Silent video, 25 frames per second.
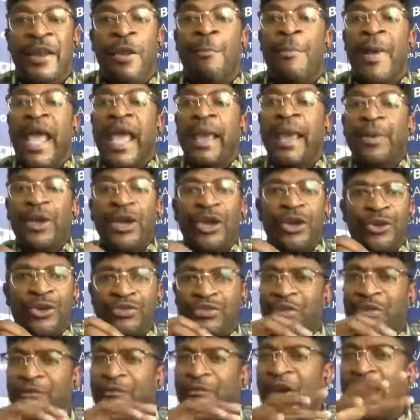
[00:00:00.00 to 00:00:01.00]
Maybe you
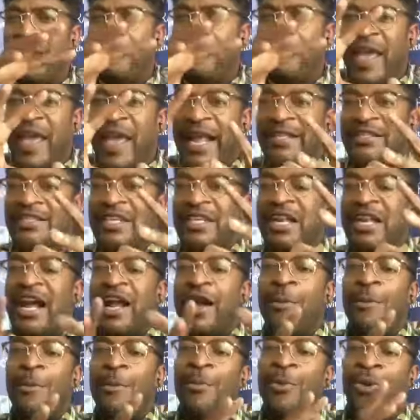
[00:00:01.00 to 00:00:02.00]
developed that into like
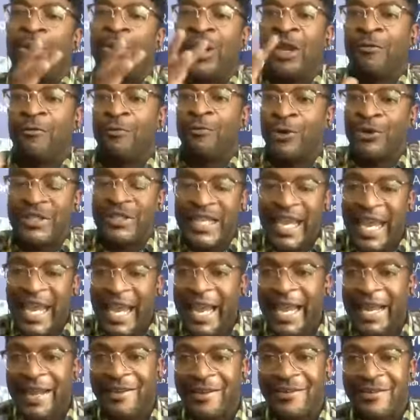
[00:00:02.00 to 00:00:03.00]
a morning
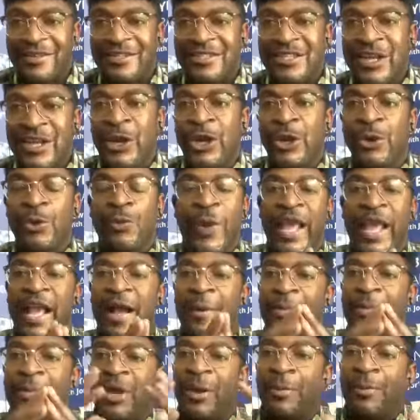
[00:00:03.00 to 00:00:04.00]
routine. So you'd wake
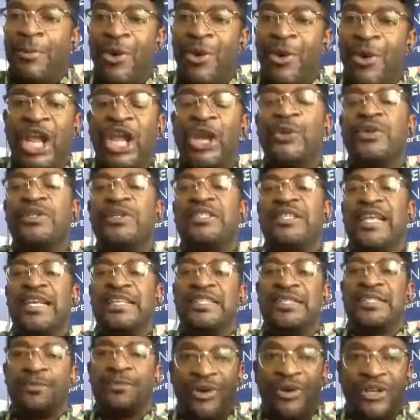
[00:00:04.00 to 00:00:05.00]
up in the morning, you'd say
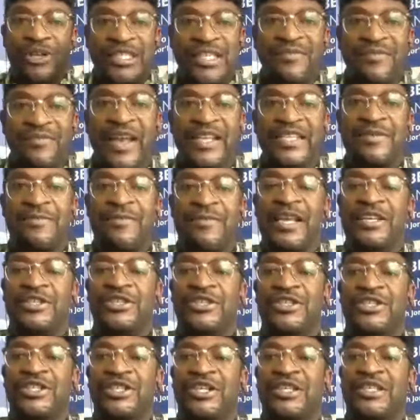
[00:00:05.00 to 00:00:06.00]
some positive
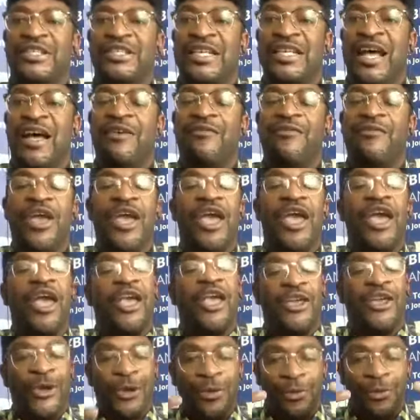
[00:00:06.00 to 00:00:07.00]
affirmations to yourself,
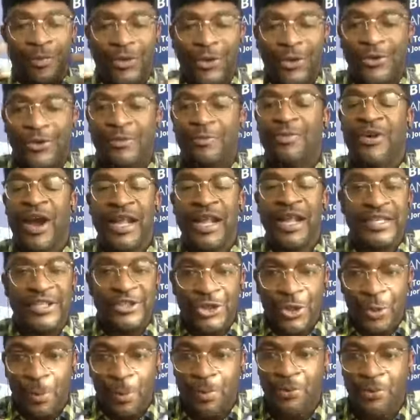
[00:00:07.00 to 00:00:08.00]
you'd practice
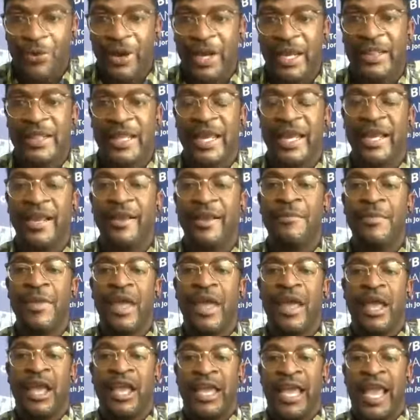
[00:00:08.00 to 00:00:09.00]
your breathing,
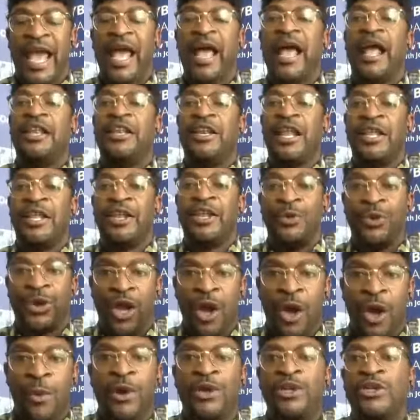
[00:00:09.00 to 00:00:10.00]
yeah, and then you'd
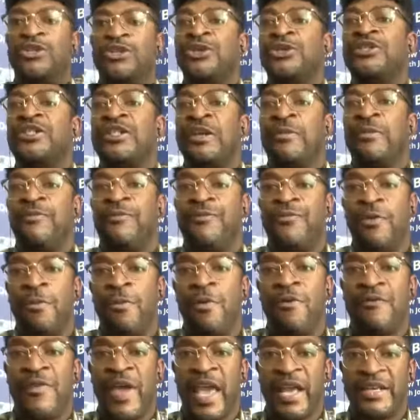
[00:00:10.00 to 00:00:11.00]
go and do some form
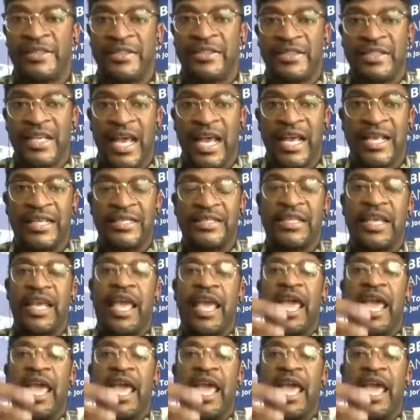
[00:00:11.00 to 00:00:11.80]
of exercise.